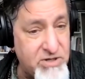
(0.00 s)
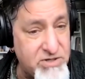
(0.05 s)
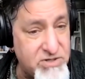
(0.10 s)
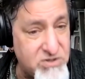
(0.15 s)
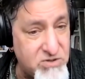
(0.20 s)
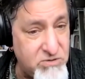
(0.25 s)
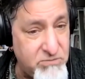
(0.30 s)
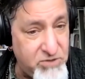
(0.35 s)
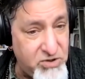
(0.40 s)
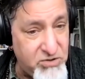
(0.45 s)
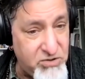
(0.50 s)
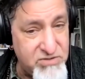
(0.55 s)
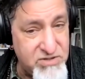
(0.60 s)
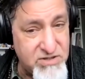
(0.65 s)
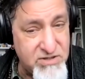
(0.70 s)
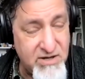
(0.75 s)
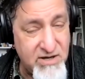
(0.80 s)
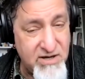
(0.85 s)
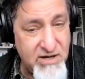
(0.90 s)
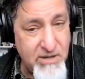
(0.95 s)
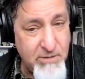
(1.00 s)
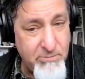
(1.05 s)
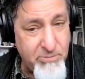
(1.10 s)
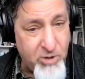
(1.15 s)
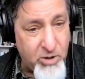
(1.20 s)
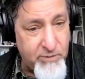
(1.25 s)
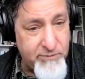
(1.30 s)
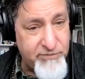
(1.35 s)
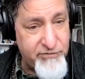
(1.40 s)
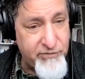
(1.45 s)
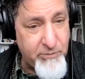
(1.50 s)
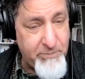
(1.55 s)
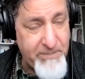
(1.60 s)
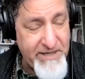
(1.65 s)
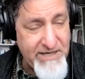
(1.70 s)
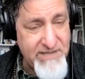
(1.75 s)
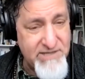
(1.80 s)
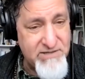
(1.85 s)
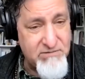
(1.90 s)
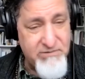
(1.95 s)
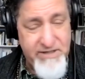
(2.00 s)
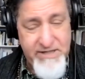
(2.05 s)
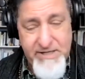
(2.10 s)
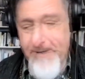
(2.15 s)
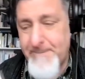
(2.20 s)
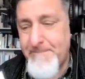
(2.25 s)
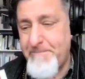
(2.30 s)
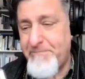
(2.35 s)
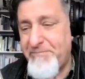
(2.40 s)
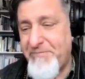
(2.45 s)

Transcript: ZoomMuse Poems for Peace reader.